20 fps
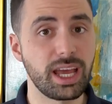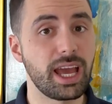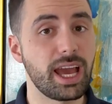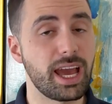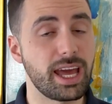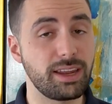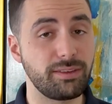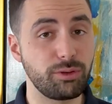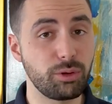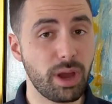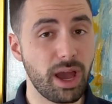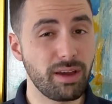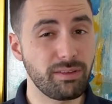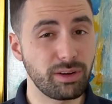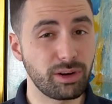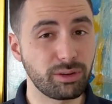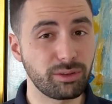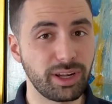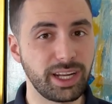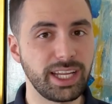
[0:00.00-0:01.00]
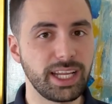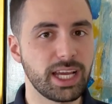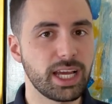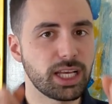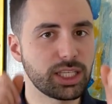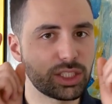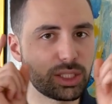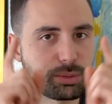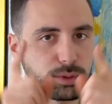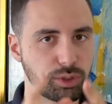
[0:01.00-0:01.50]
And if you haven't already,
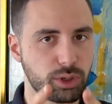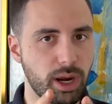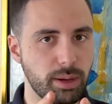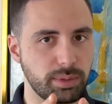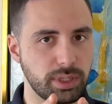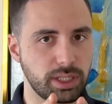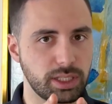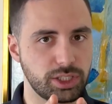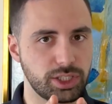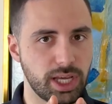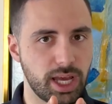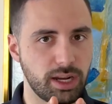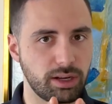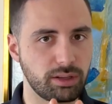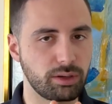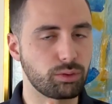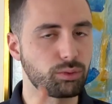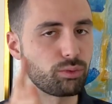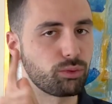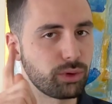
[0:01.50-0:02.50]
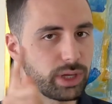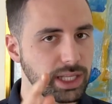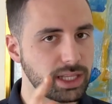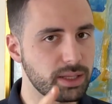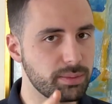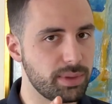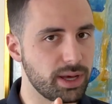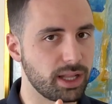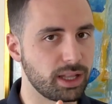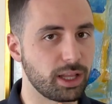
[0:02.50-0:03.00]
subscribe to the channel, ring the
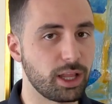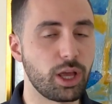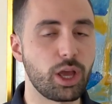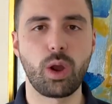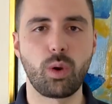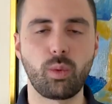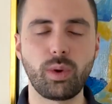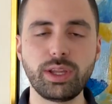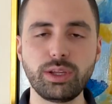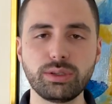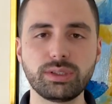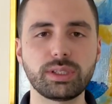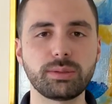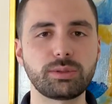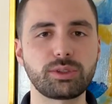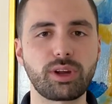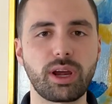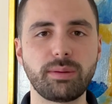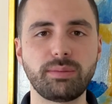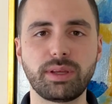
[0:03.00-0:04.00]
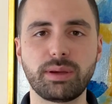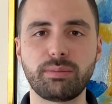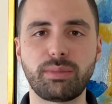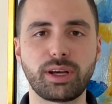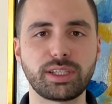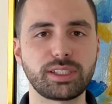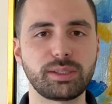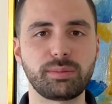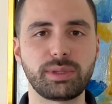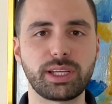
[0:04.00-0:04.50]
bell. When you subscribe to
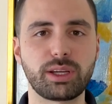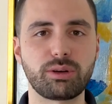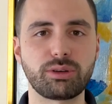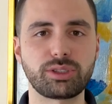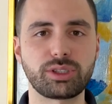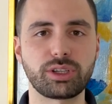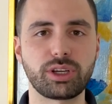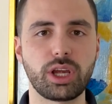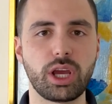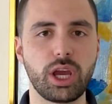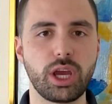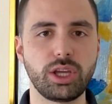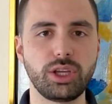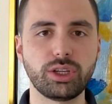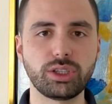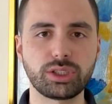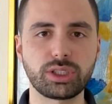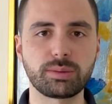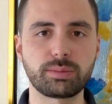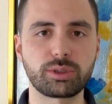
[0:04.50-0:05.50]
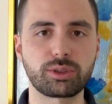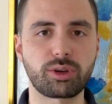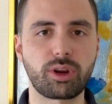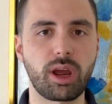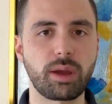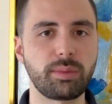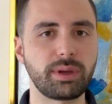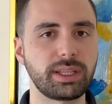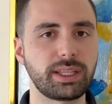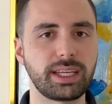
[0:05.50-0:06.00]
Impossibly Kosher, you're
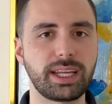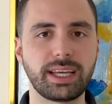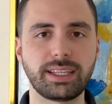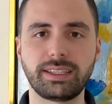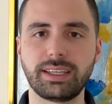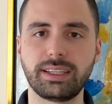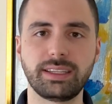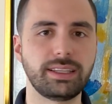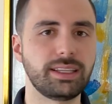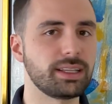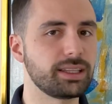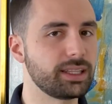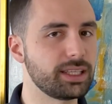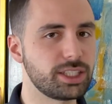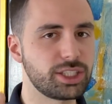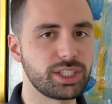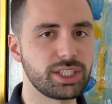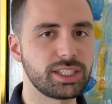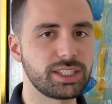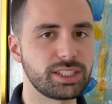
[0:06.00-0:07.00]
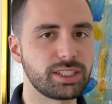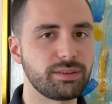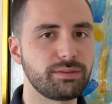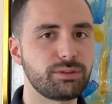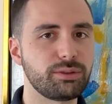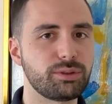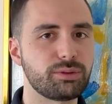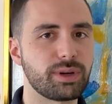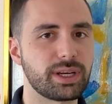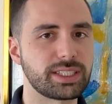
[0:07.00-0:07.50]
subscribing to get delicious
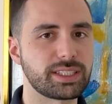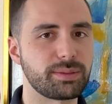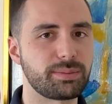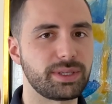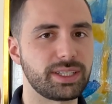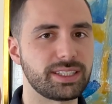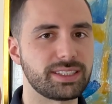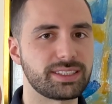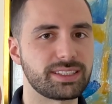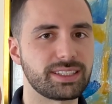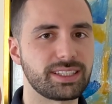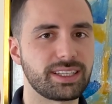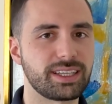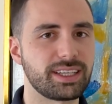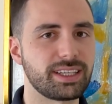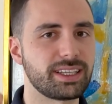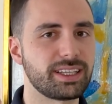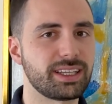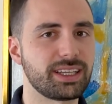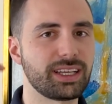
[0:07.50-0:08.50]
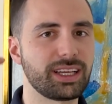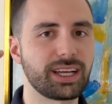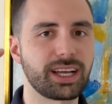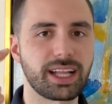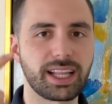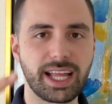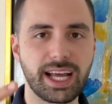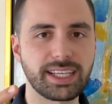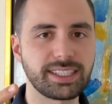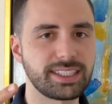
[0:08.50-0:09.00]
food recipes,
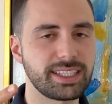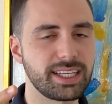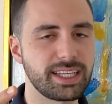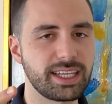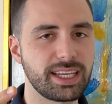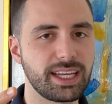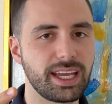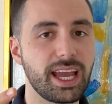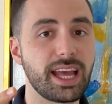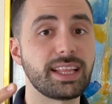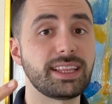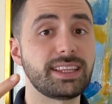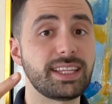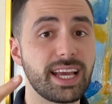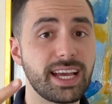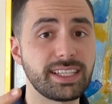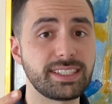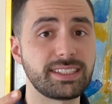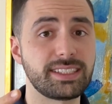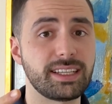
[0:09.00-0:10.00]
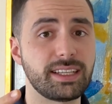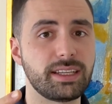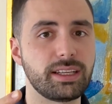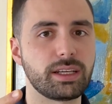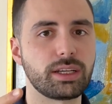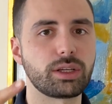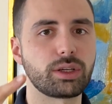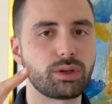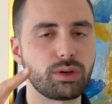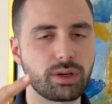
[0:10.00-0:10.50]
classic and tested
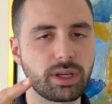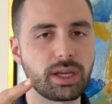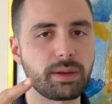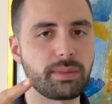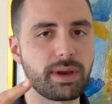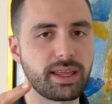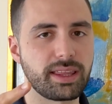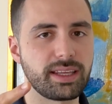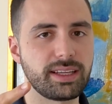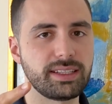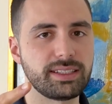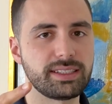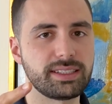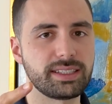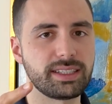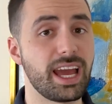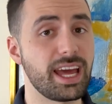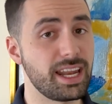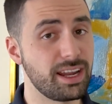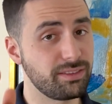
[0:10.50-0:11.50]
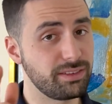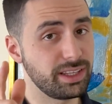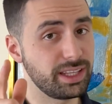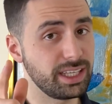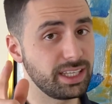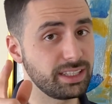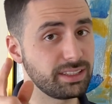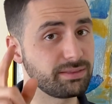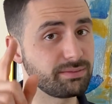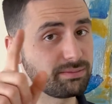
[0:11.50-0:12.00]
cooking methods, and
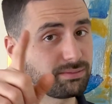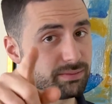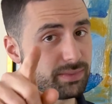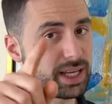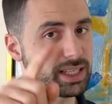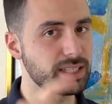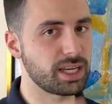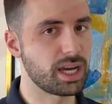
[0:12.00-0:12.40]
everything that's